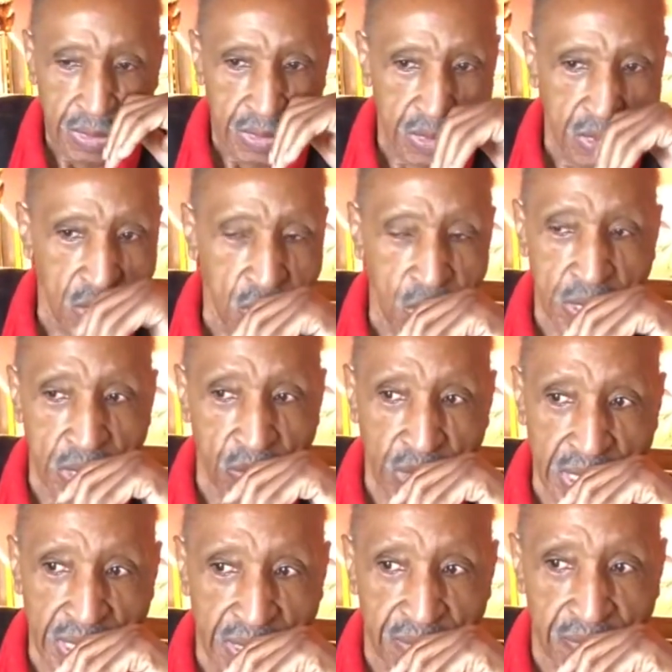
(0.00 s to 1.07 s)
So
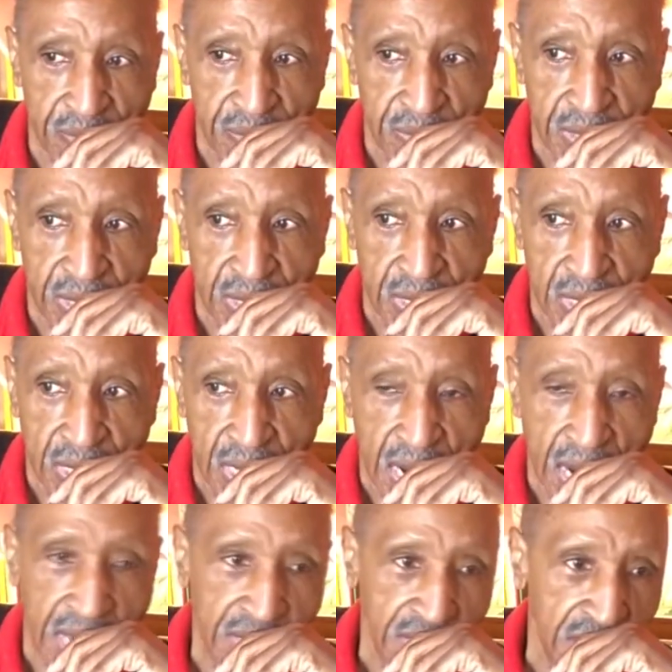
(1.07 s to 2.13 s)
anyway,
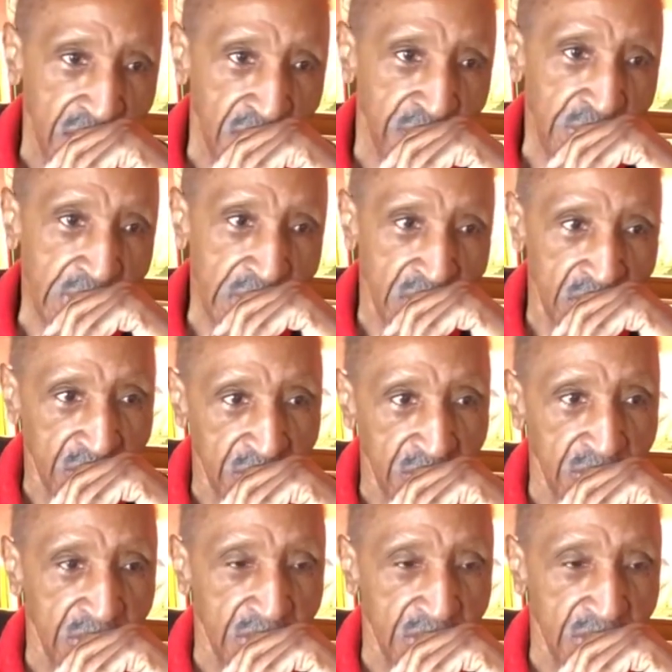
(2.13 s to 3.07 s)
I talked Basil,